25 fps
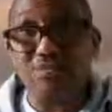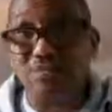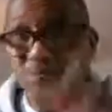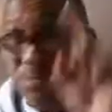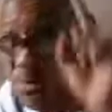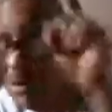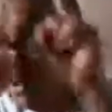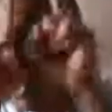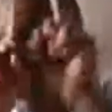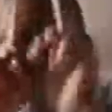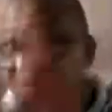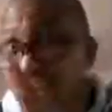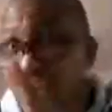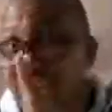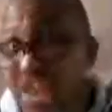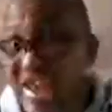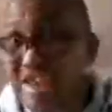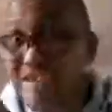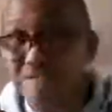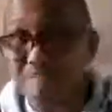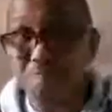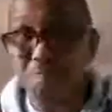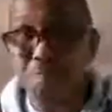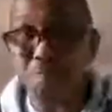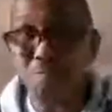But
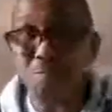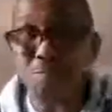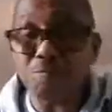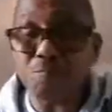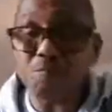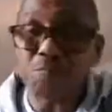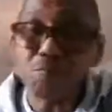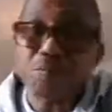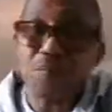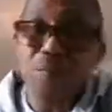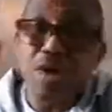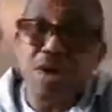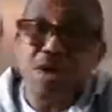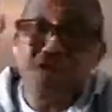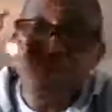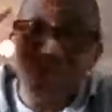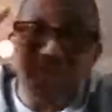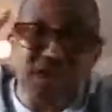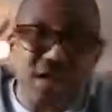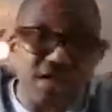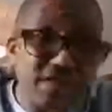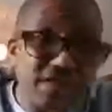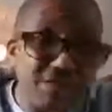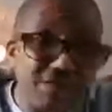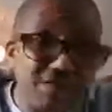again,
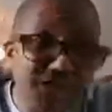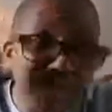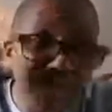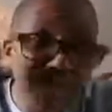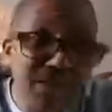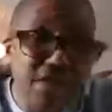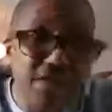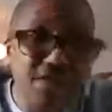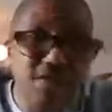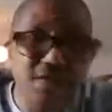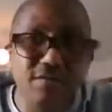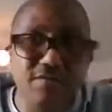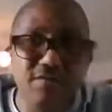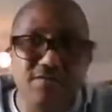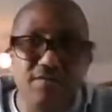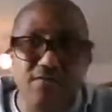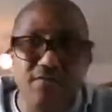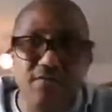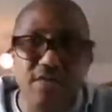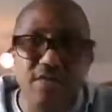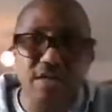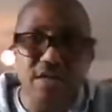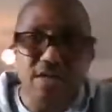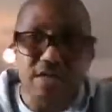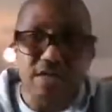Frank Timis believes
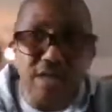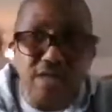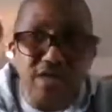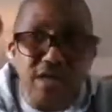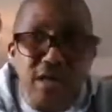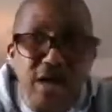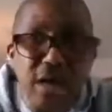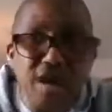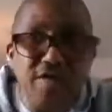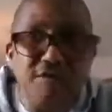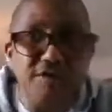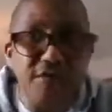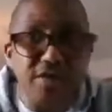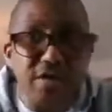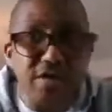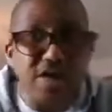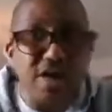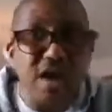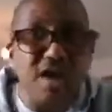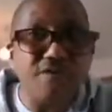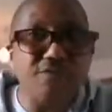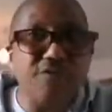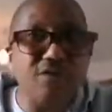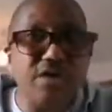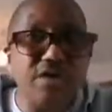that every
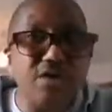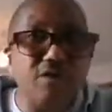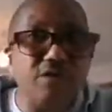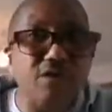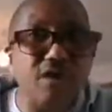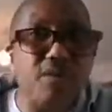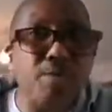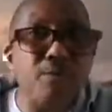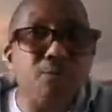African